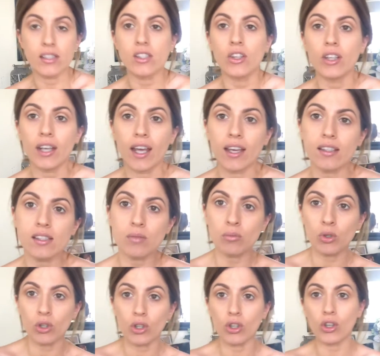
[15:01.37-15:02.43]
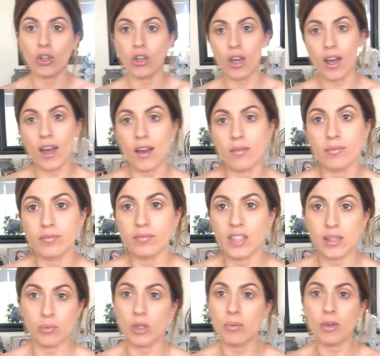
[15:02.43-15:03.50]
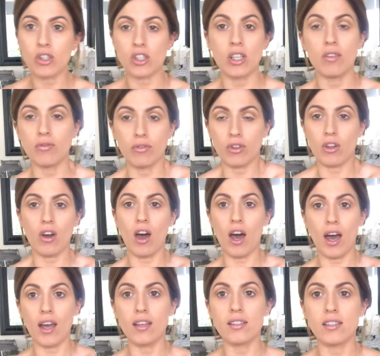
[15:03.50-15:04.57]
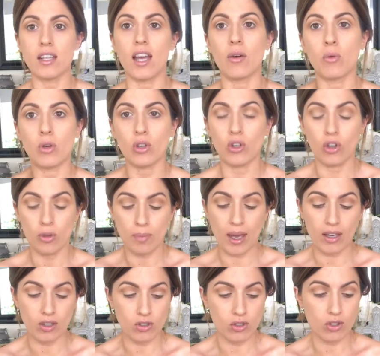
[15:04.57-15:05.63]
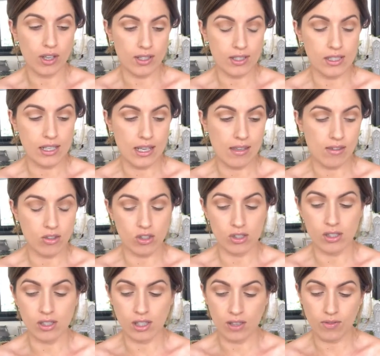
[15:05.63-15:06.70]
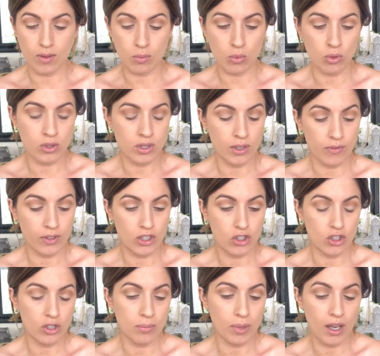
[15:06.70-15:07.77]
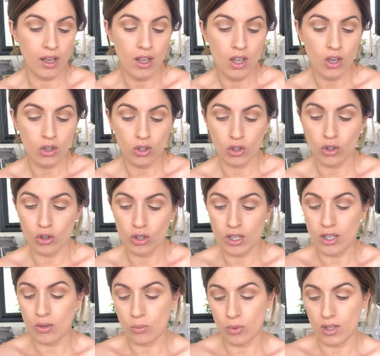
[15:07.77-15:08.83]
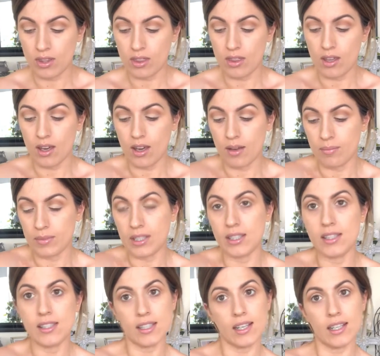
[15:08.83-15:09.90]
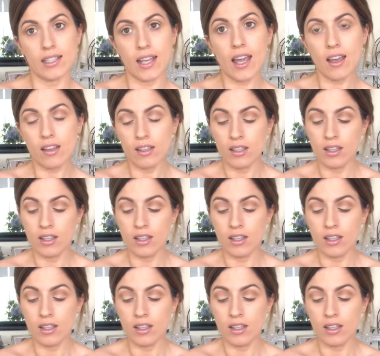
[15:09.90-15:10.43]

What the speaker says: so next I'm gonna, that's pretty much it for the eyes. Like we're gonna go back and do underneath just to give it more definition, but I'm gonna go in with concealer now.